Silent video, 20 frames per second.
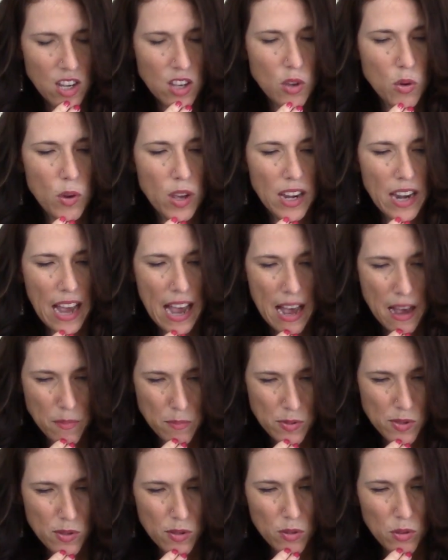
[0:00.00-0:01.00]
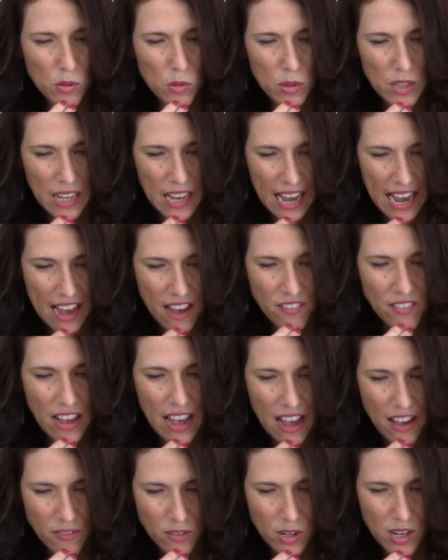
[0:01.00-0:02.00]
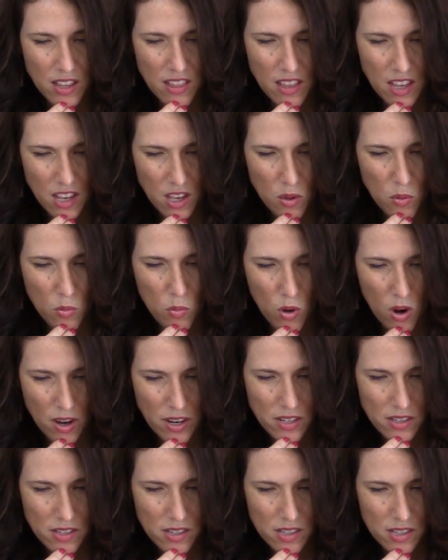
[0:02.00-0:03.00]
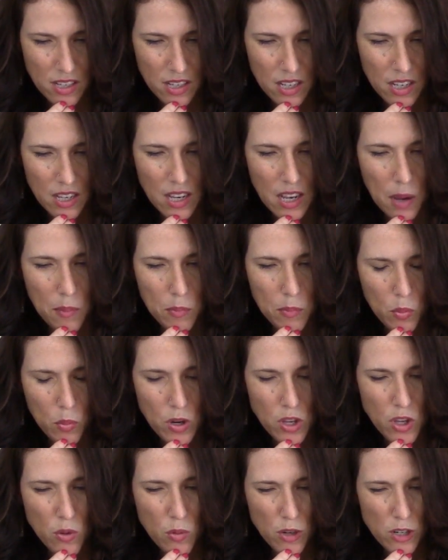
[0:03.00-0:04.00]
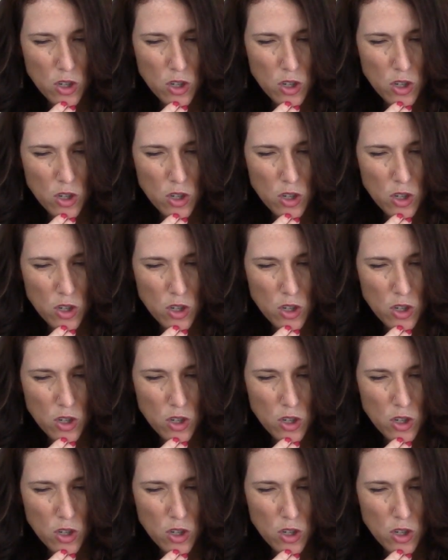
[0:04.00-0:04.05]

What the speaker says: You can absolutely have everything you want, but when you are